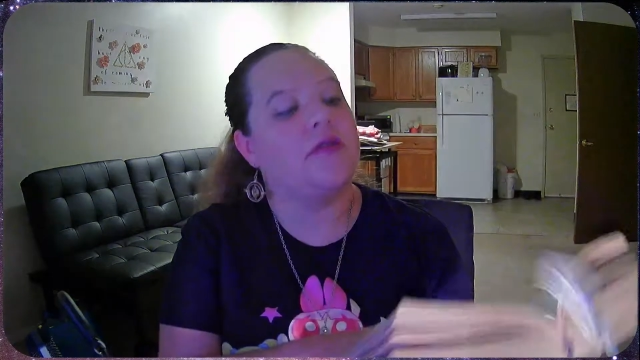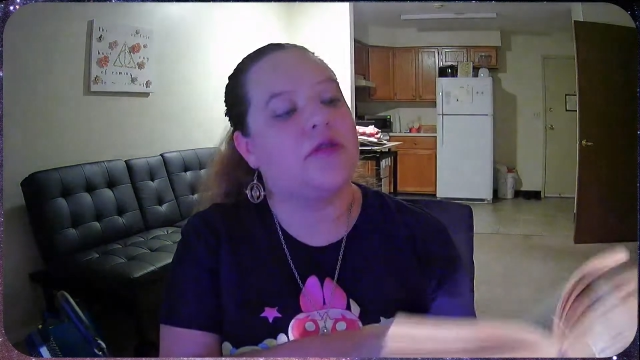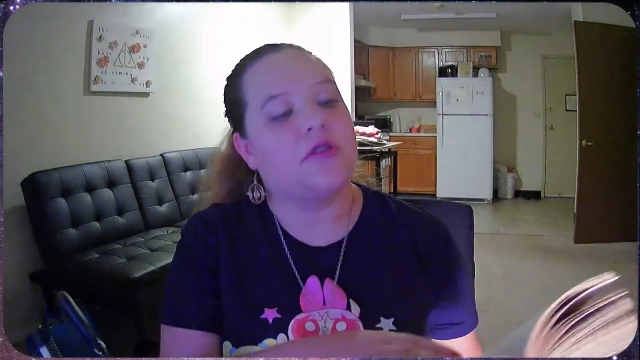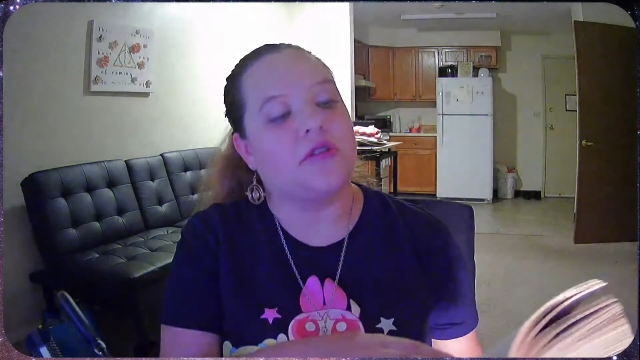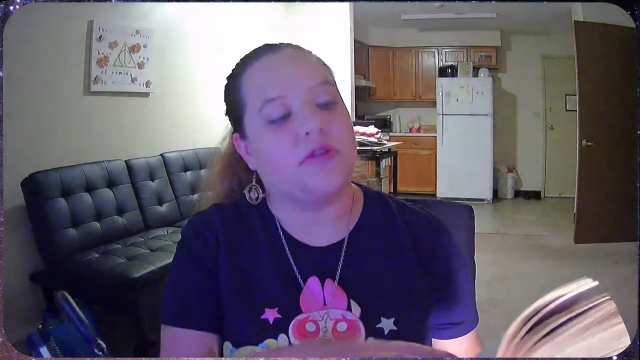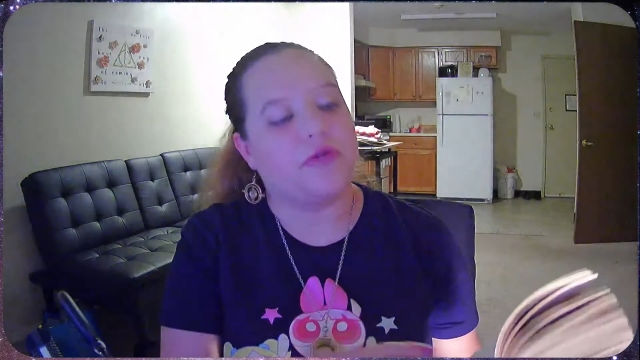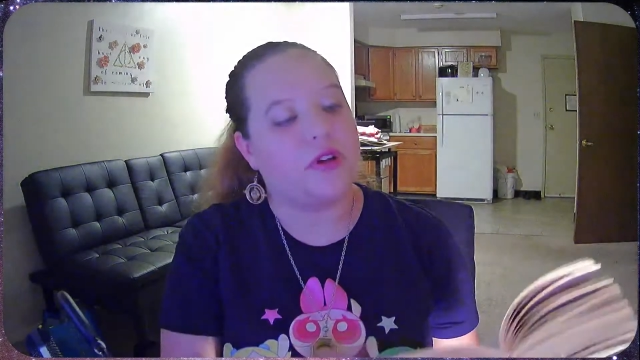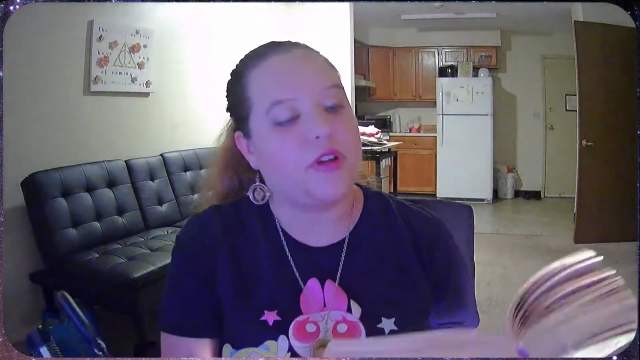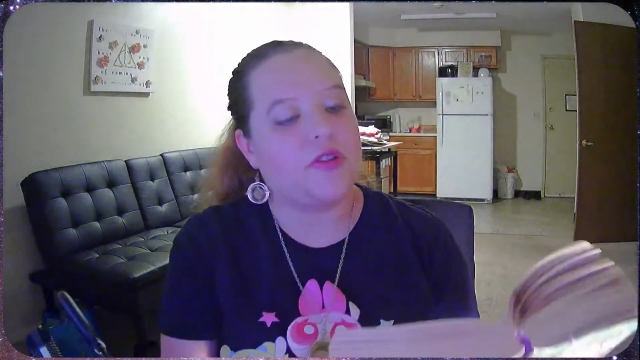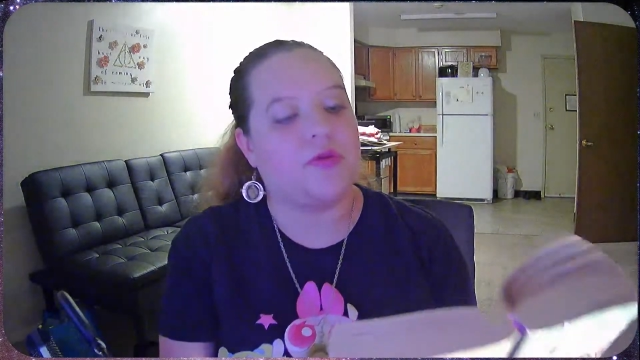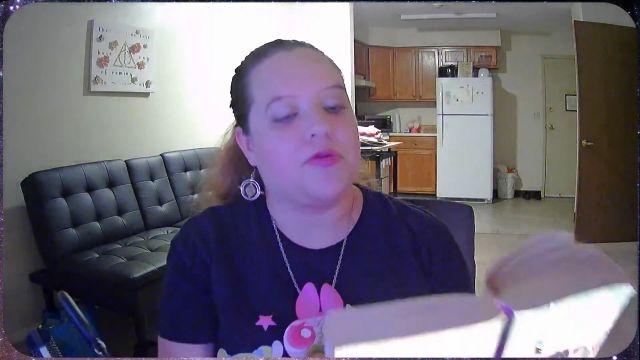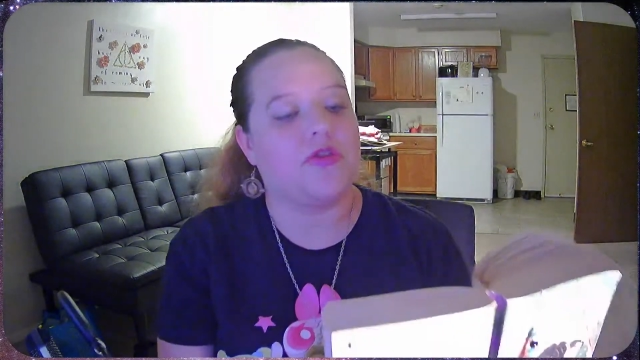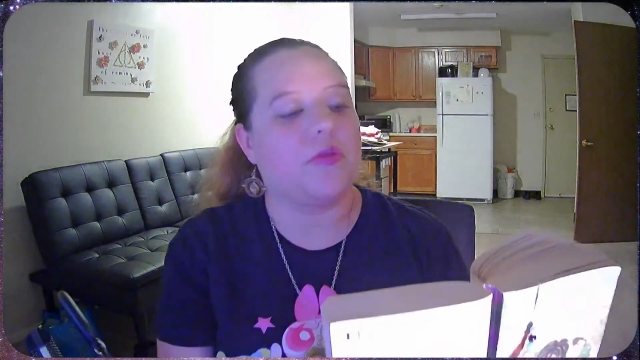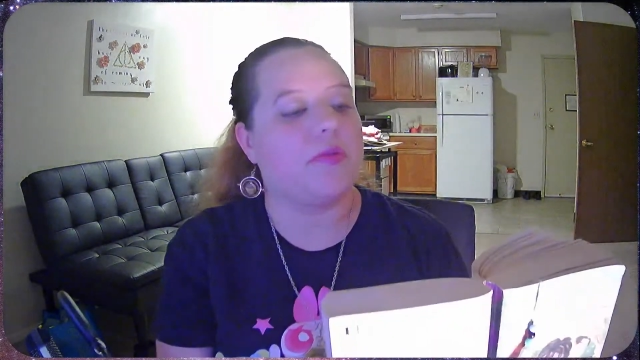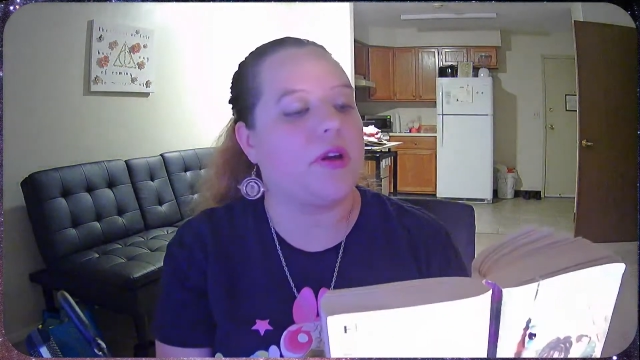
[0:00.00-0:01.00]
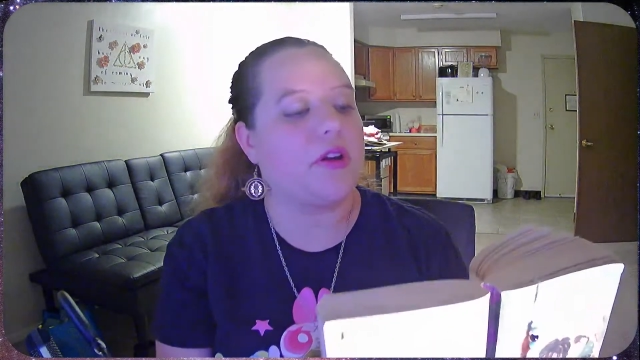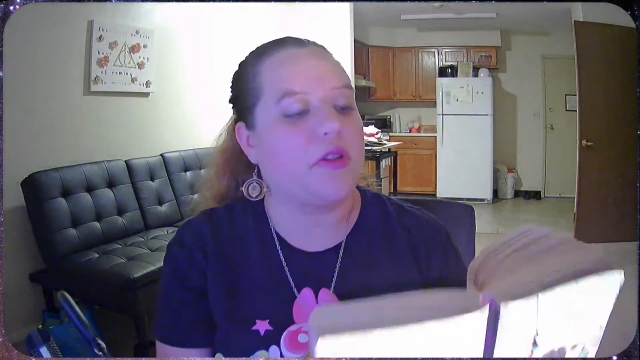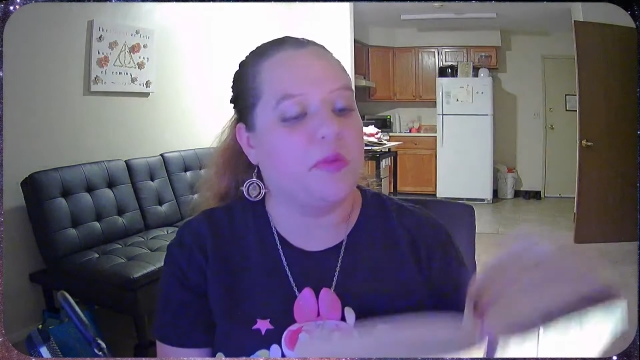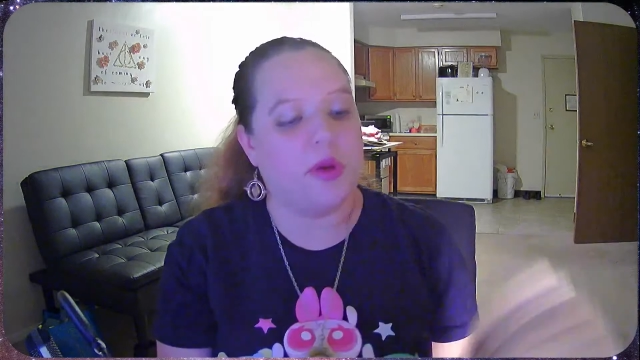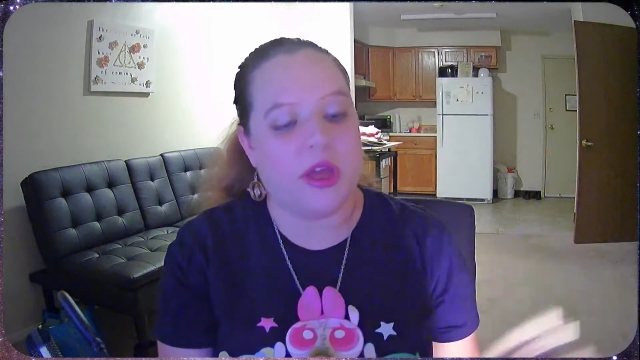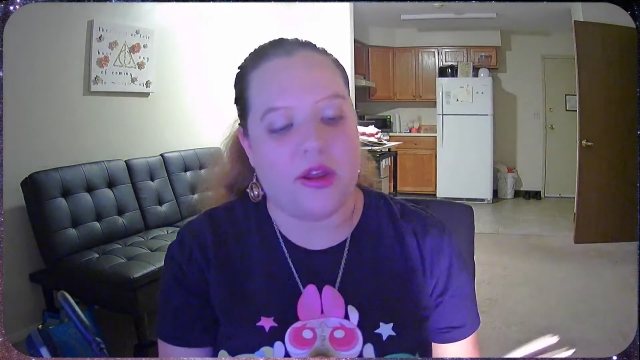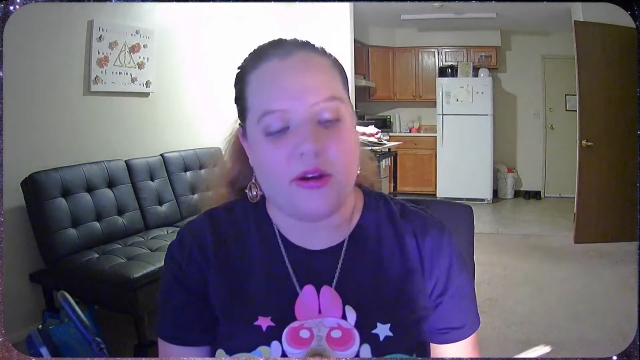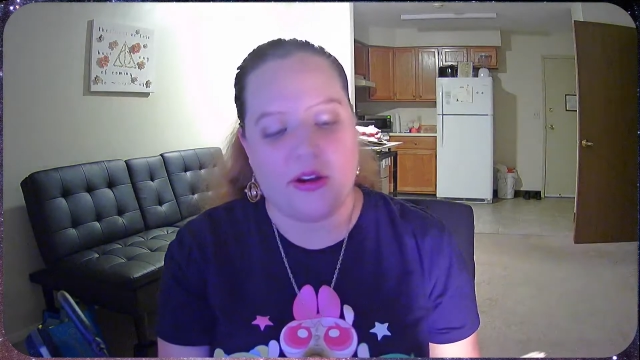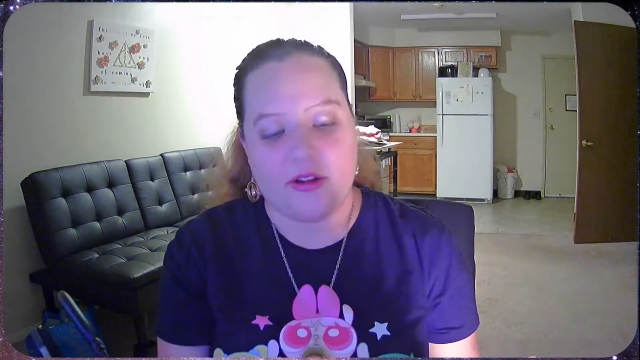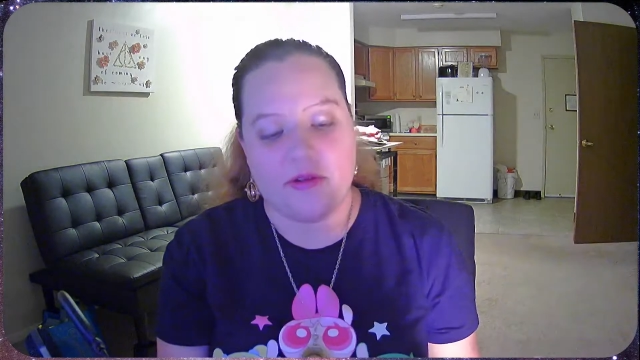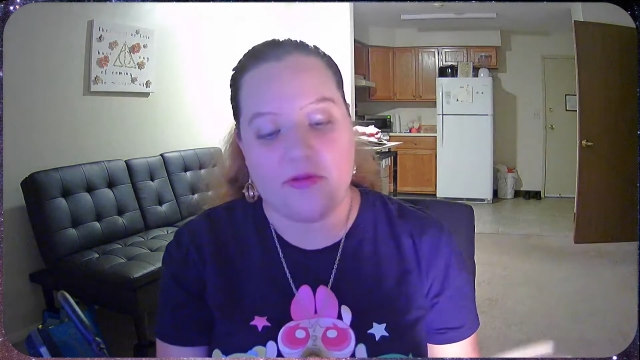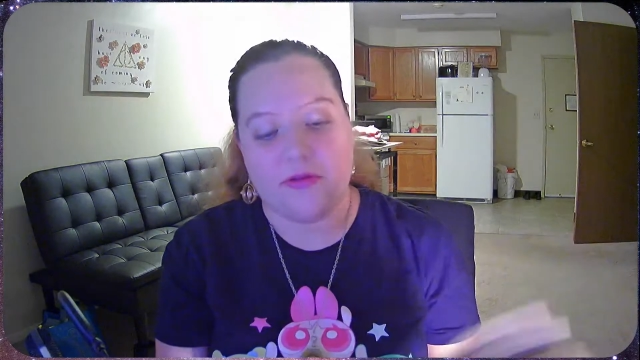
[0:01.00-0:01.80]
and her friends were jumping on the bed, and it